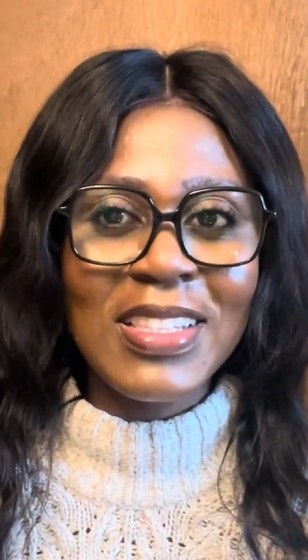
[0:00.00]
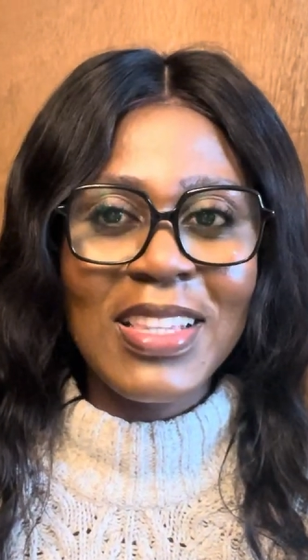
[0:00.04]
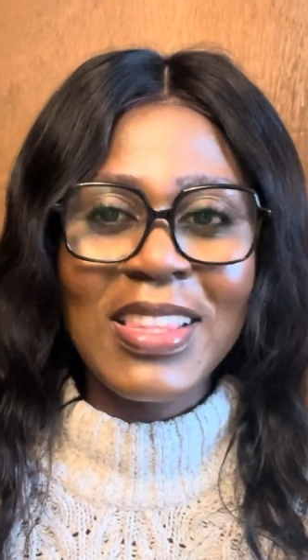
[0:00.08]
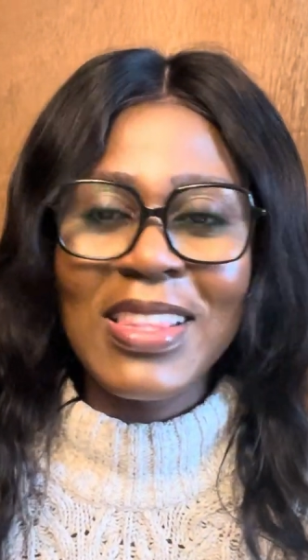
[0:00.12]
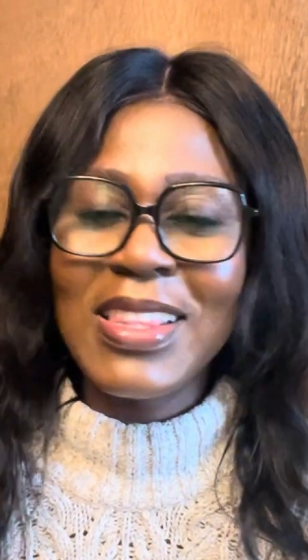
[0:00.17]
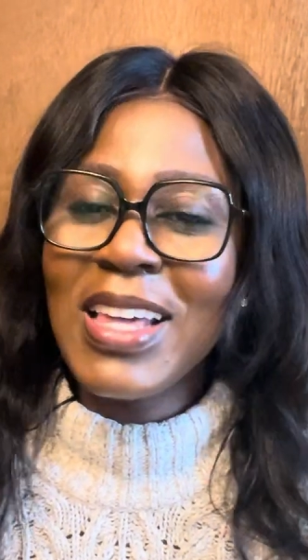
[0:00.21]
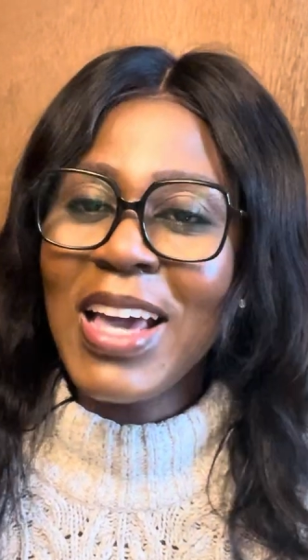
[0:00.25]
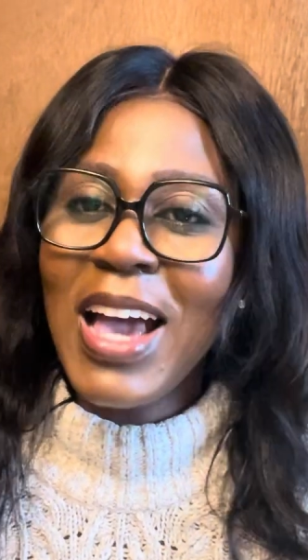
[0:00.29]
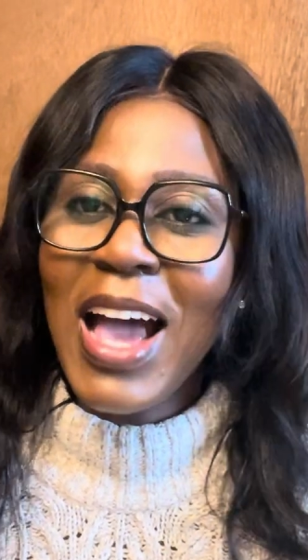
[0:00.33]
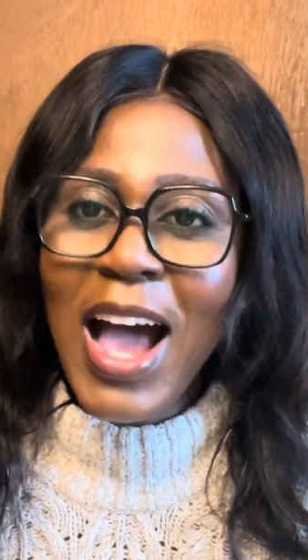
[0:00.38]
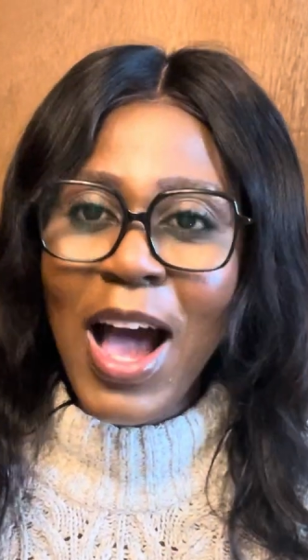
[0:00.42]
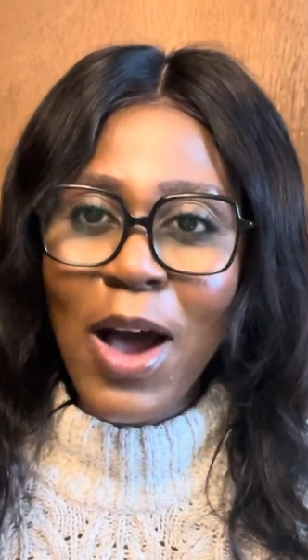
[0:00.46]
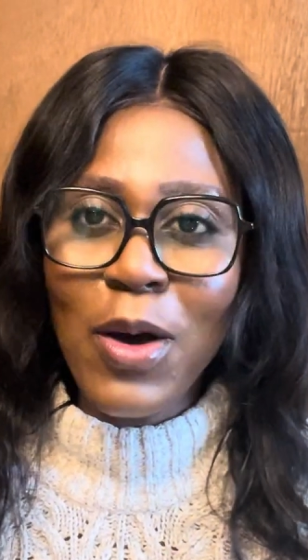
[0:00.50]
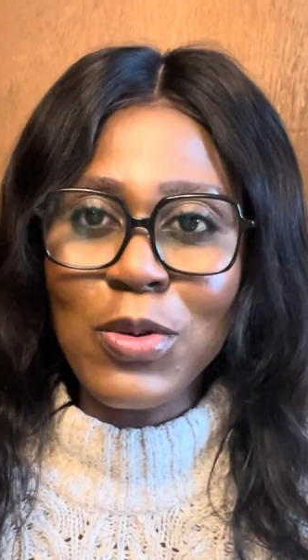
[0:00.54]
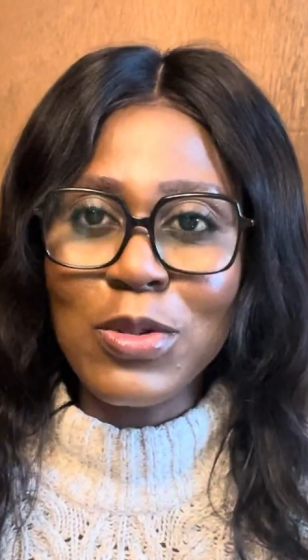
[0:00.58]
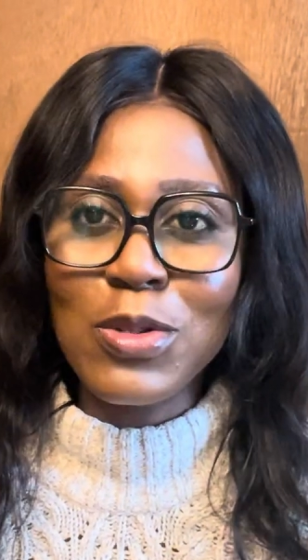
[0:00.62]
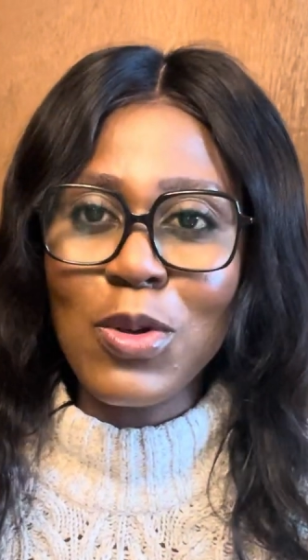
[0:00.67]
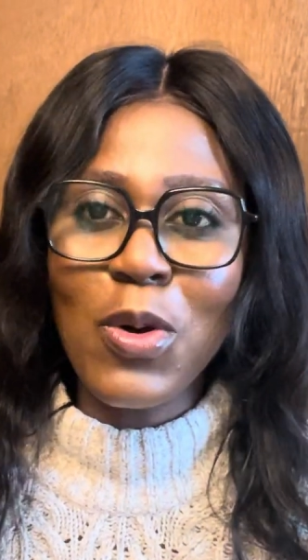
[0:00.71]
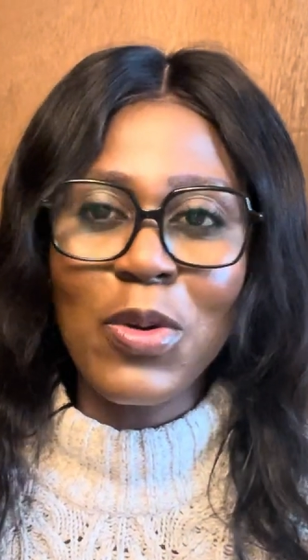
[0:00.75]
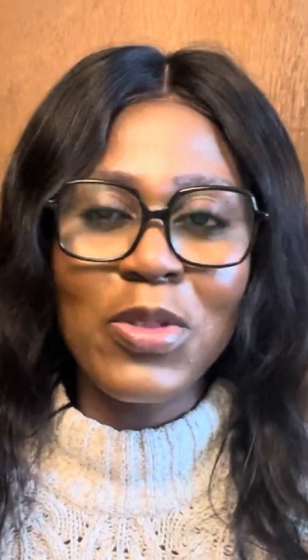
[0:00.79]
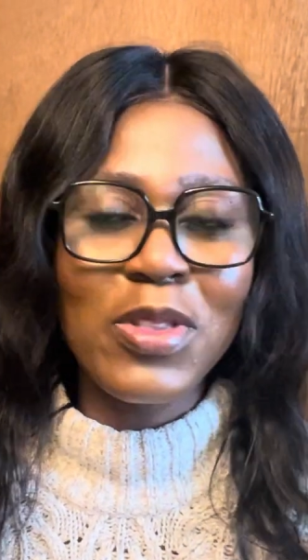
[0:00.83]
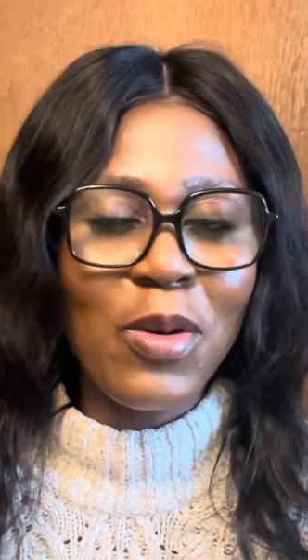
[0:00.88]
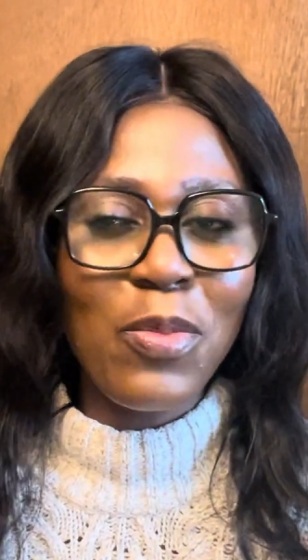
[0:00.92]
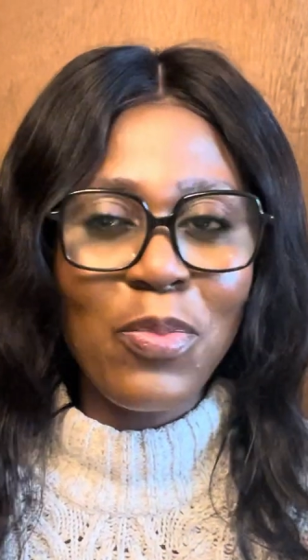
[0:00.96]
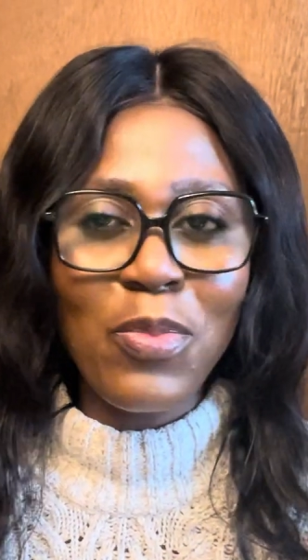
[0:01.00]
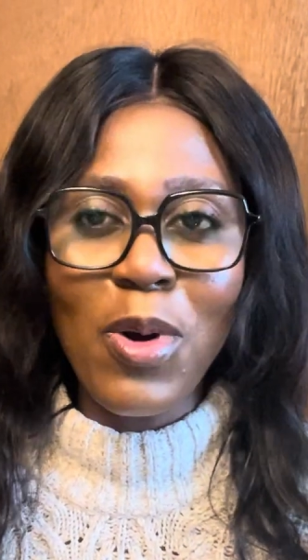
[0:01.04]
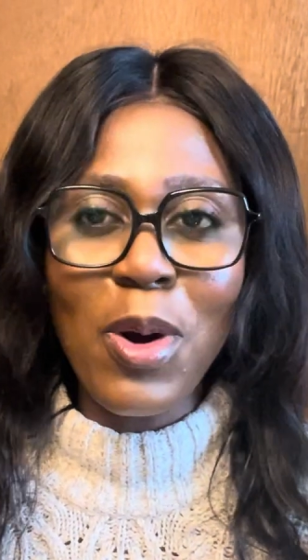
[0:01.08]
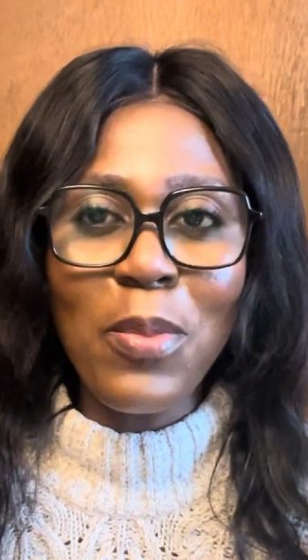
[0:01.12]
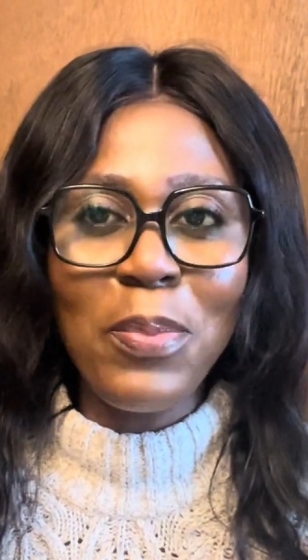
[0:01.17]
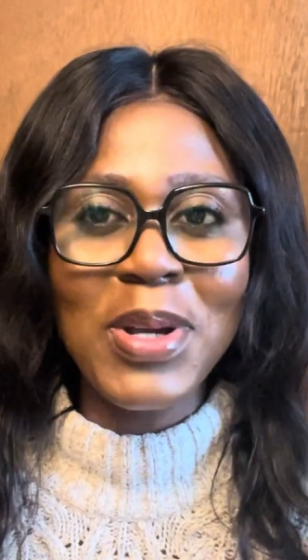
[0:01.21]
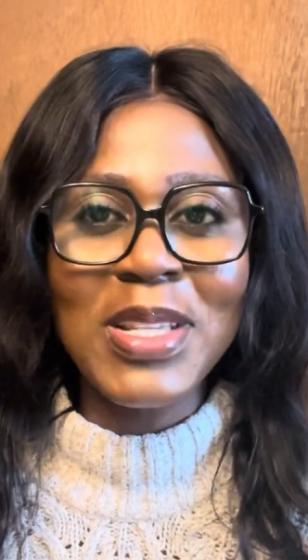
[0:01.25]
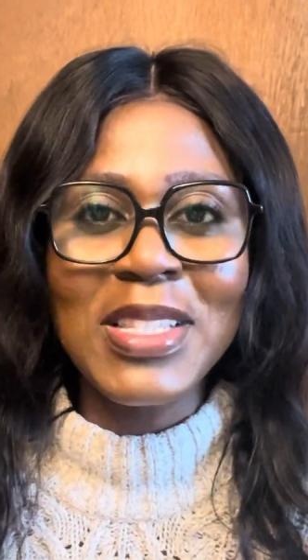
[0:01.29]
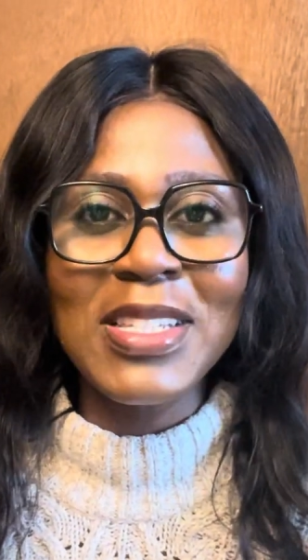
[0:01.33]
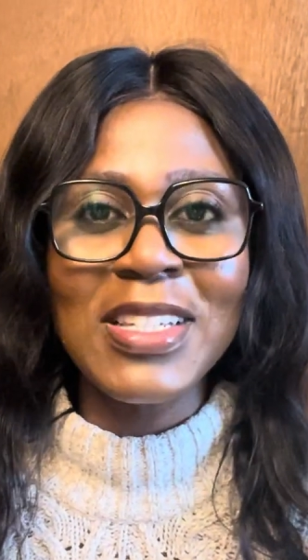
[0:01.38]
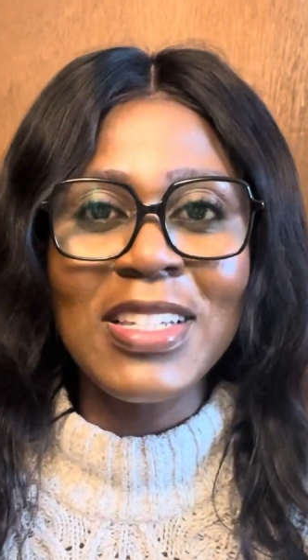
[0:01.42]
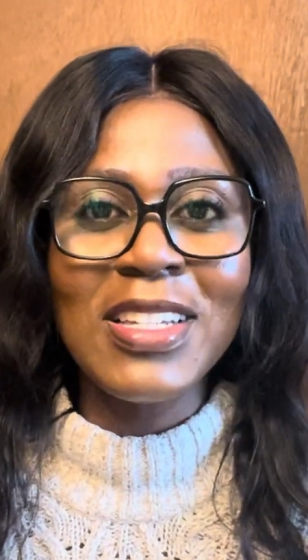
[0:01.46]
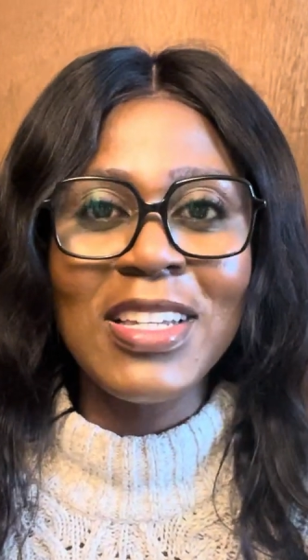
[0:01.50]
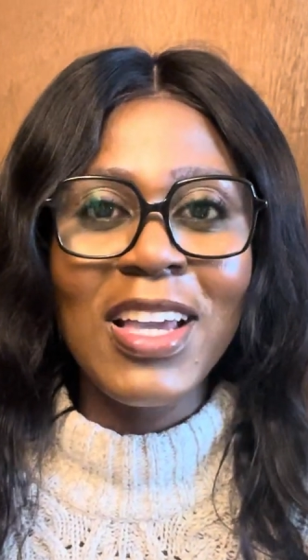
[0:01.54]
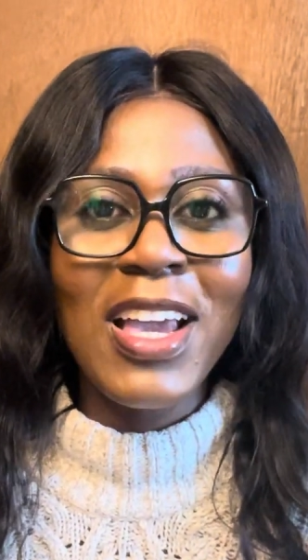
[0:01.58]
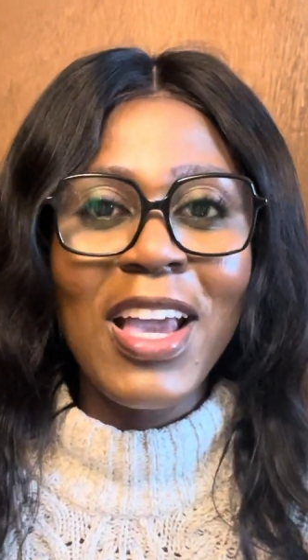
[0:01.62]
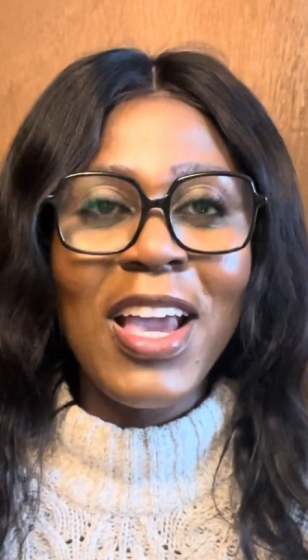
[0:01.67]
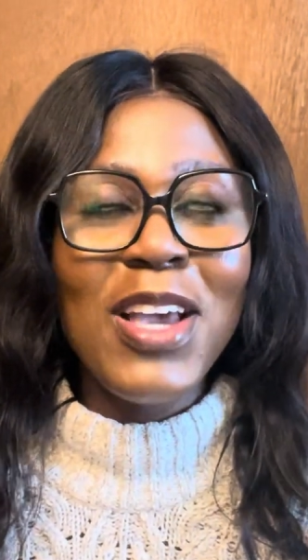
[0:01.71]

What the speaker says: the house or the property.